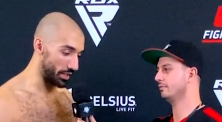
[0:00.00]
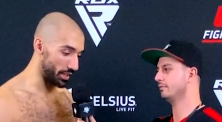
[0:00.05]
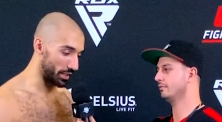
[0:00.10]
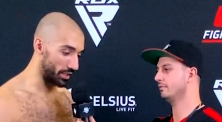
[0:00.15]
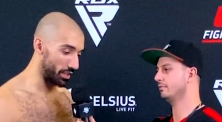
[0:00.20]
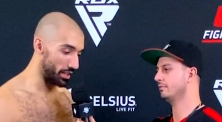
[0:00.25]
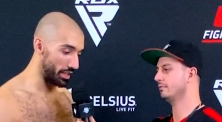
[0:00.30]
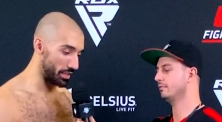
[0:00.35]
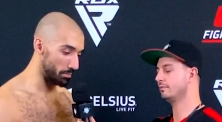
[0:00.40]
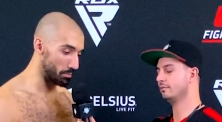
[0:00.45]
Speaker 1: A
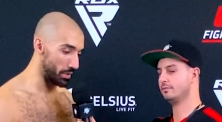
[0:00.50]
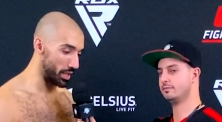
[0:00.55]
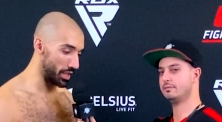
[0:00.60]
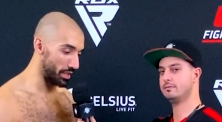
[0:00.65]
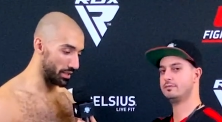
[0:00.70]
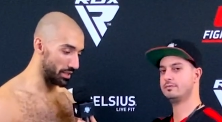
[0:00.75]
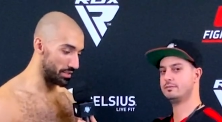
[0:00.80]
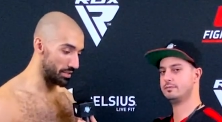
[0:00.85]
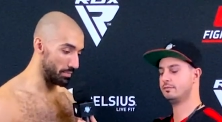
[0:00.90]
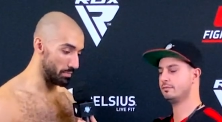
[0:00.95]
kind man
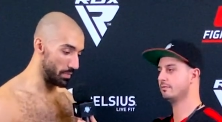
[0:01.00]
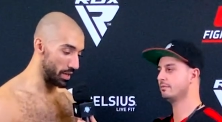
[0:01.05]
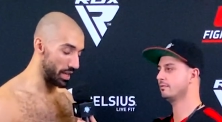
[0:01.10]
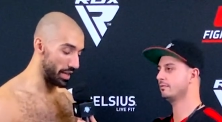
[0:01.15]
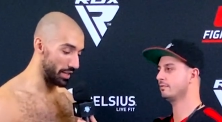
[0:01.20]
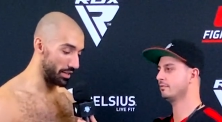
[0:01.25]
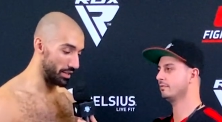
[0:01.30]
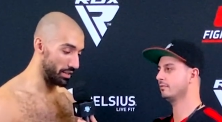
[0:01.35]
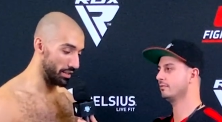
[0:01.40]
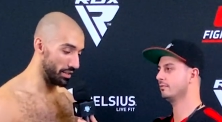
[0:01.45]
is a
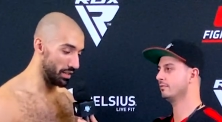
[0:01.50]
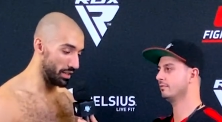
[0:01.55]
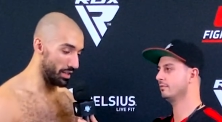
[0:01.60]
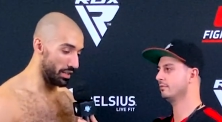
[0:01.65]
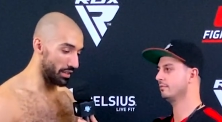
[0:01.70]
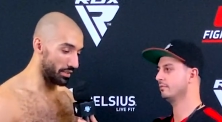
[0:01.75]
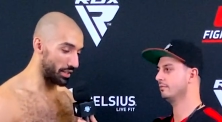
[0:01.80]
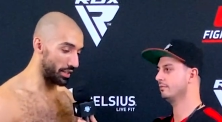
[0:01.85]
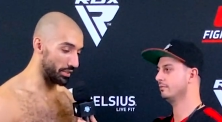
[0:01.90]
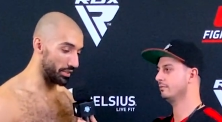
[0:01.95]
man
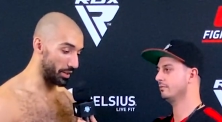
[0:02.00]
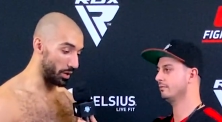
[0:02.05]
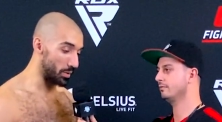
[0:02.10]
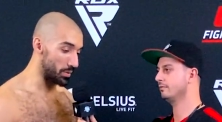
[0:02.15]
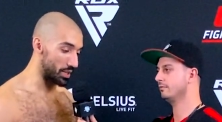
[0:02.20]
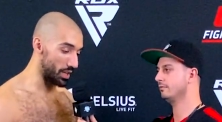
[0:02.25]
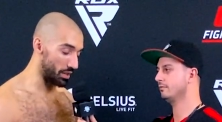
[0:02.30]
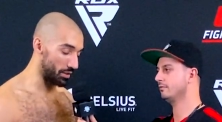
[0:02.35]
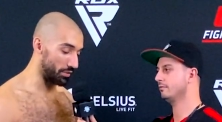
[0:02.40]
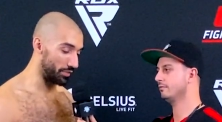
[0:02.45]
that knows
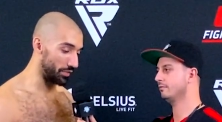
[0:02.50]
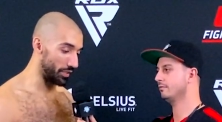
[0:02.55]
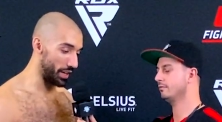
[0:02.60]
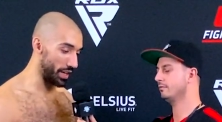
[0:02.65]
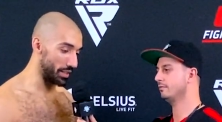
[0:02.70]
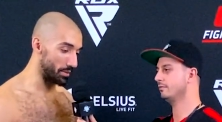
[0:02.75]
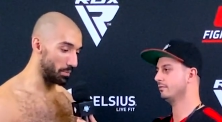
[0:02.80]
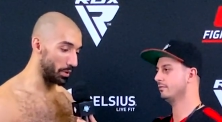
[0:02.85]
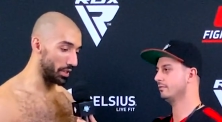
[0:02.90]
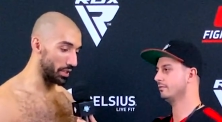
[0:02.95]
how to
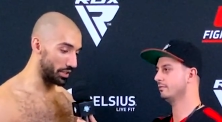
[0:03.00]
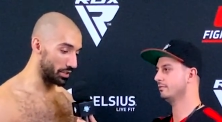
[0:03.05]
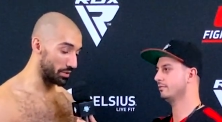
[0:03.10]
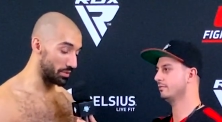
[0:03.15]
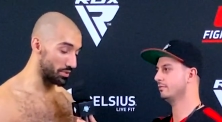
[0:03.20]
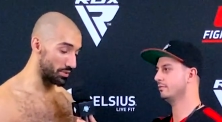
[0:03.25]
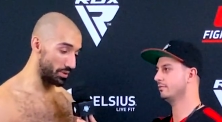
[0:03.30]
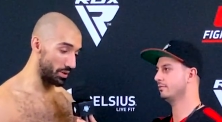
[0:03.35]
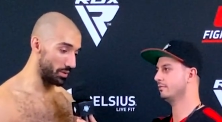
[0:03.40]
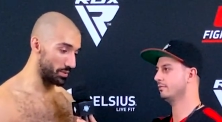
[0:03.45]
fight, but he
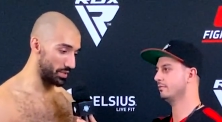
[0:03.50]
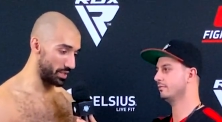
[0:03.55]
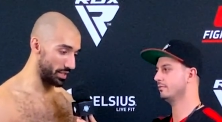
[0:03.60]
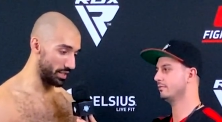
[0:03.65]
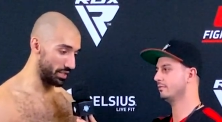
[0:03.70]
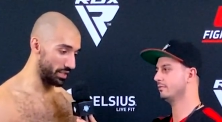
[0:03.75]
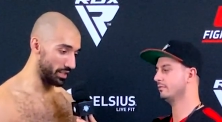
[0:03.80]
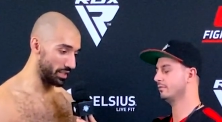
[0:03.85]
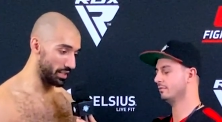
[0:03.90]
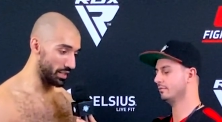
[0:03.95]
controls it.
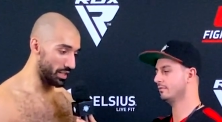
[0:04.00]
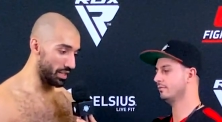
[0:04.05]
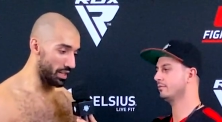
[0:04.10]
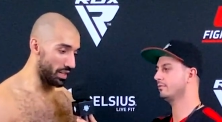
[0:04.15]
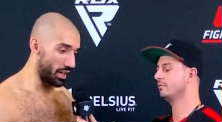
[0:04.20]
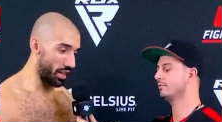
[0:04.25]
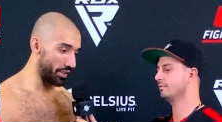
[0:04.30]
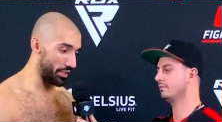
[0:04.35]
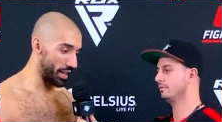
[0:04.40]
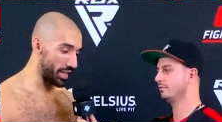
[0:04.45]

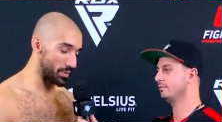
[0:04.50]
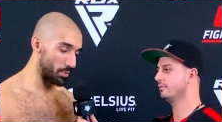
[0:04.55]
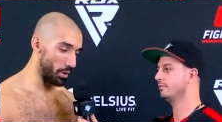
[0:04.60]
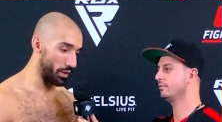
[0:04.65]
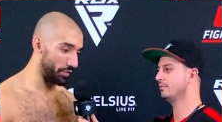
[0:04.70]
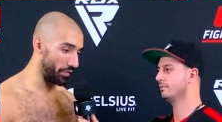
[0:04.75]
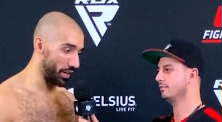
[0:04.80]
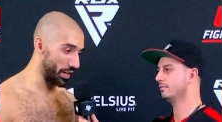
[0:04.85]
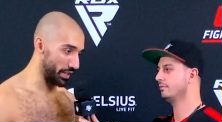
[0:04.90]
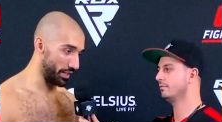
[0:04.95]
And that's what
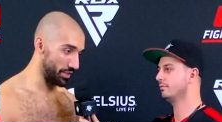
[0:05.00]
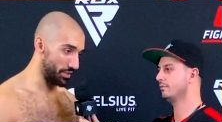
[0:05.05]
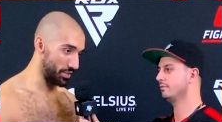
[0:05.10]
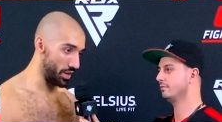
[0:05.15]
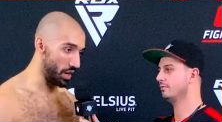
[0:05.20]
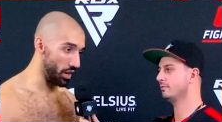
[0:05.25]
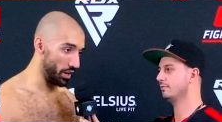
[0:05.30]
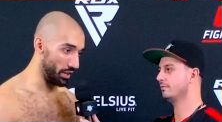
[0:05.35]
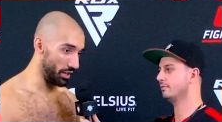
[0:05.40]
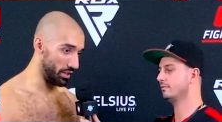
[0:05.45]
fighters
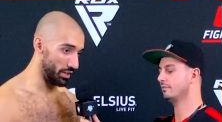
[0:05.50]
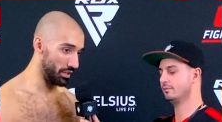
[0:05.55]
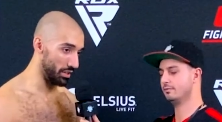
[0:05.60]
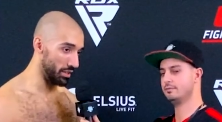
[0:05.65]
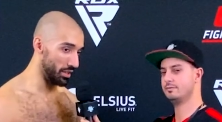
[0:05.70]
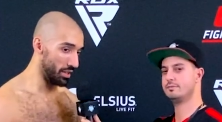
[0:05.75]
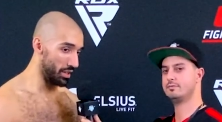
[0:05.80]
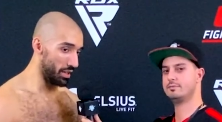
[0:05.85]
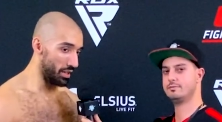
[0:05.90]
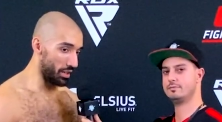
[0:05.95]
are.
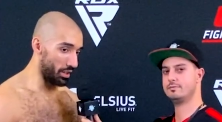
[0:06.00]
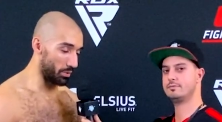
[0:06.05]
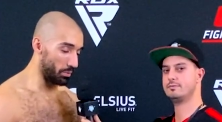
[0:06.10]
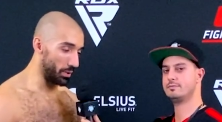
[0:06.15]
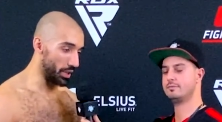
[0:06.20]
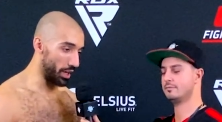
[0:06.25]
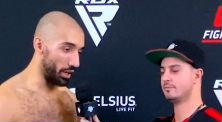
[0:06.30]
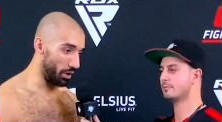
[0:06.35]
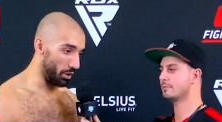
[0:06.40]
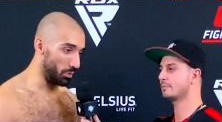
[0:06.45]
We
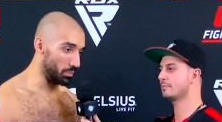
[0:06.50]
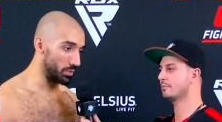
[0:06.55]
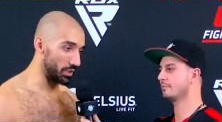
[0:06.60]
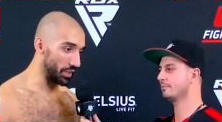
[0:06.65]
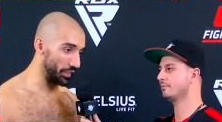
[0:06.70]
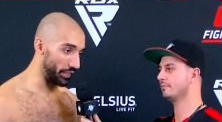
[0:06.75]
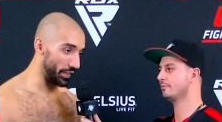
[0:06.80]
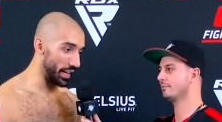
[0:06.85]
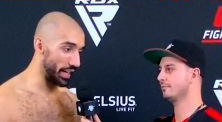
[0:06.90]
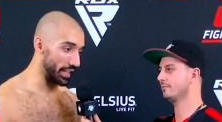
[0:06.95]
only
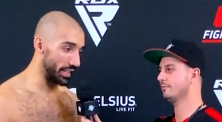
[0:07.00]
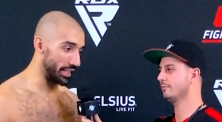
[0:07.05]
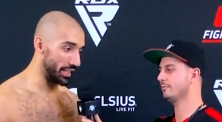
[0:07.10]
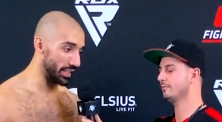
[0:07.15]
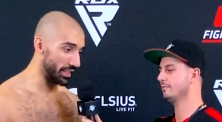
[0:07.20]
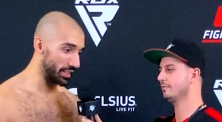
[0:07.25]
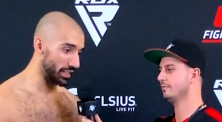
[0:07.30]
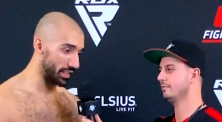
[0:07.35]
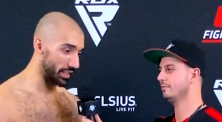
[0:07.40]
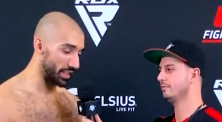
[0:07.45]
fight
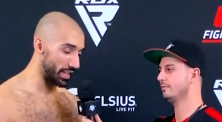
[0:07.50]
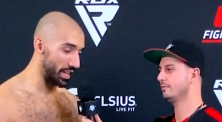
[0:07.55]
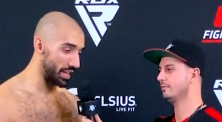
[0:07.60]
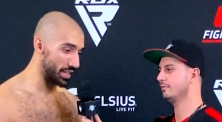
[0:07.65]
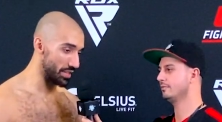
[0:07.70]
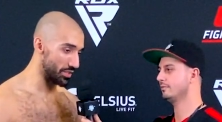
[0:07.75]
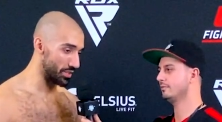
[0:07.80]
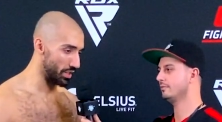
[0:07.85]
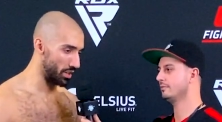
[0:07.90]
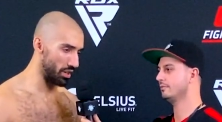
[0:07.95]
in the
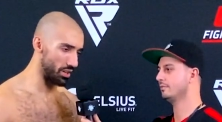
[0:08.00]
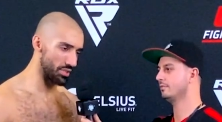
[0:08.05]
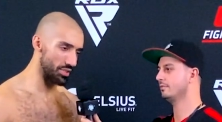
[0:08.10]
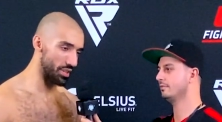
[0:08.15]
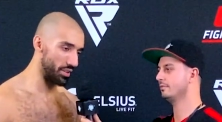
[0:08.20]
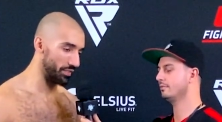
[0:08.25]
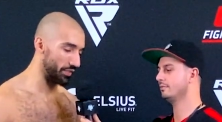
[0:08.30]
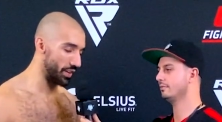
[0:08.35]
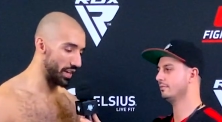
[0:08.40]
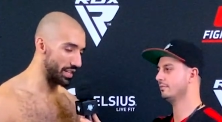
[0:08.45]
cage. There are
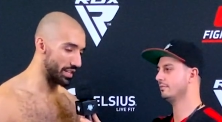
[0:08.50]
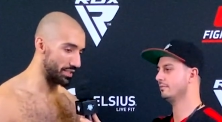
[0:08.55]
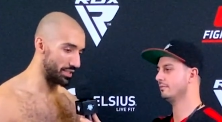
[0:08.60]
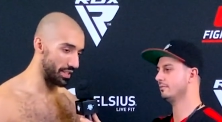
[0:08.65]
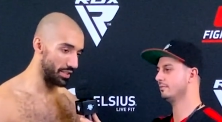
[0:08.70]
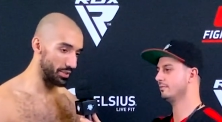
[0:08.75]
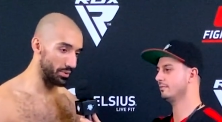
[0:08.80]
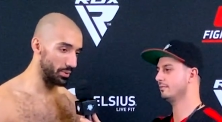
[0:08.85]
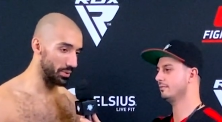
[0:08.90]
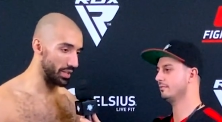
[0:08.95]
some fighters
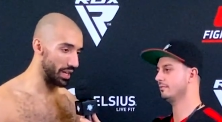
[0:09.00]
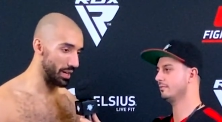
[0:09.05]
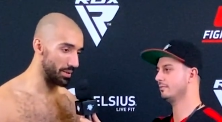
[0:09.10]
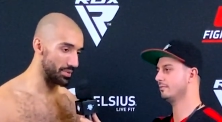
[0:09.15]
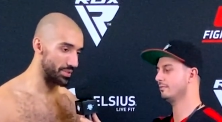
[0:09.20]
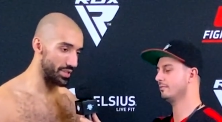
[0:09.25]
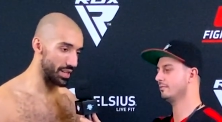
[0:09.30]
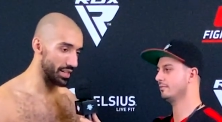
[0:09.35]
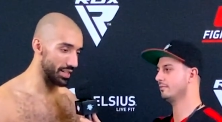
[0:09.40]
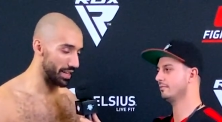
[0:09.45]
that do it
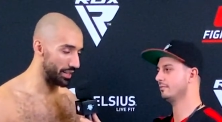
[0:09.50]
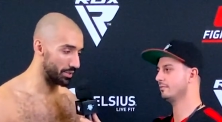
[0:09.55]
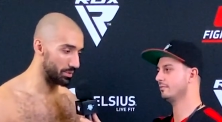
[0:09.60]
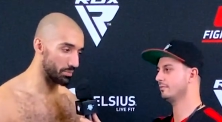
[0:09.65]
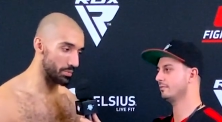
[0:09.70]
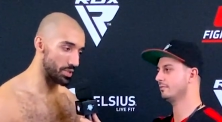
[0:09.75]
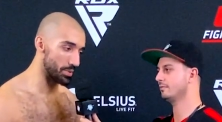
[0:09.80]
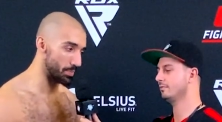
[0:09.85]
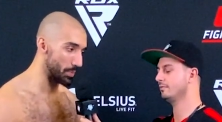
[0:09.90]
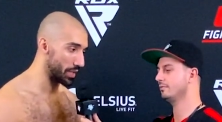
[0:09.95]
outside. I don't
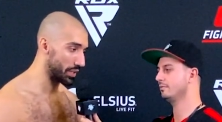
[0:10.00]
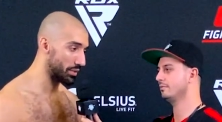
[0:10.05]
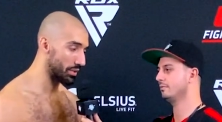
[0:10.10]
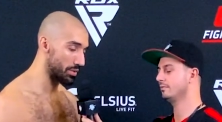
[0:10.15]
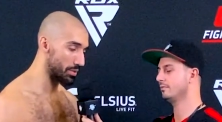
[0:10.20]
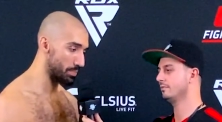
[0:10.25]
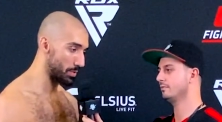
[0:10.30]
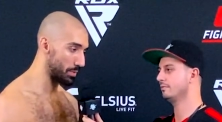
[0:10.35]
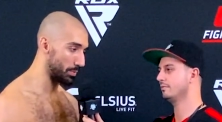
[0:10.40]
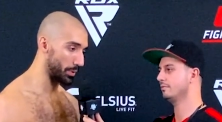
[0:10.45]
respect
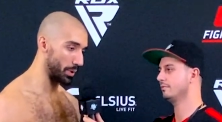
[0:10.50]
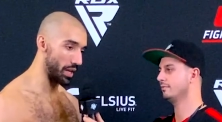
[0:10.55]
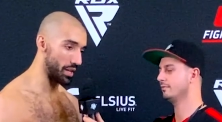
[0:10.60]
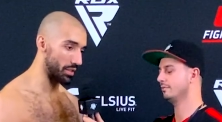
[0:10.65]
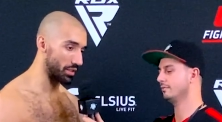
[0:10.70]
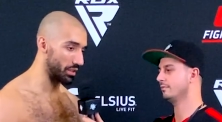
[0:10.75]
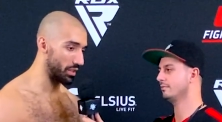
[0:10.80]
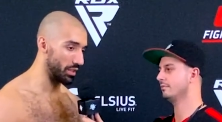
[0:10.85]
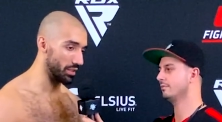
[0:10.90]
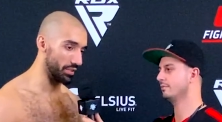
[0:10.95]
those people. I don't
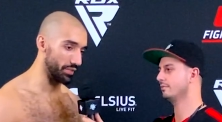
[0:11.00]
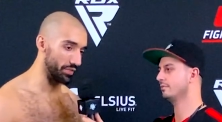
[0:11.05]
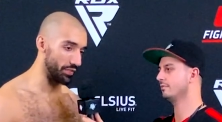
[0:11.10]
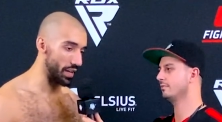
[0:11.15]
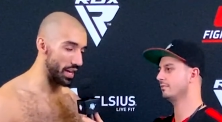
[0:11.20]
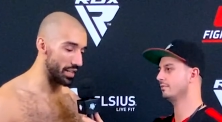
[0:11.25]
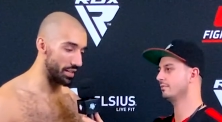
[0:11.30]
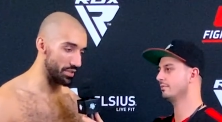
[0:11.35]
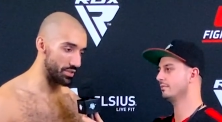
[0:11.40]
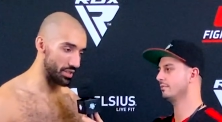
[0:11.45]
call them
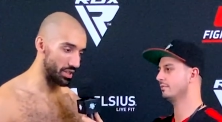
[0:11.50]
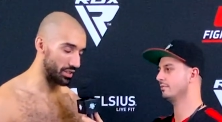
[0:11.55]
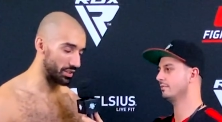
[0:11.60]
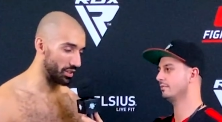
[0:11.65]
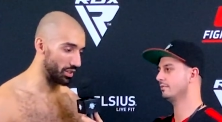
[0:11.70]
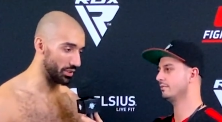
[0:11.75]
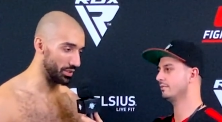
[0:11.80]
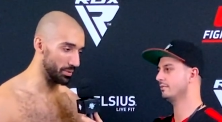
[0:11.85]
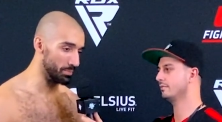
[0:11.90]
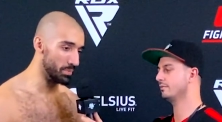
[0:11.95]
fighters. I
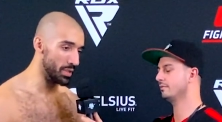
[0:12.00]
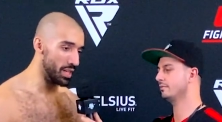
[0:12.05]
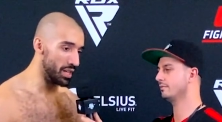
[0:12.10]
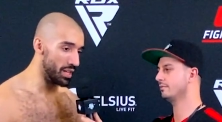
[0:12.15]
call them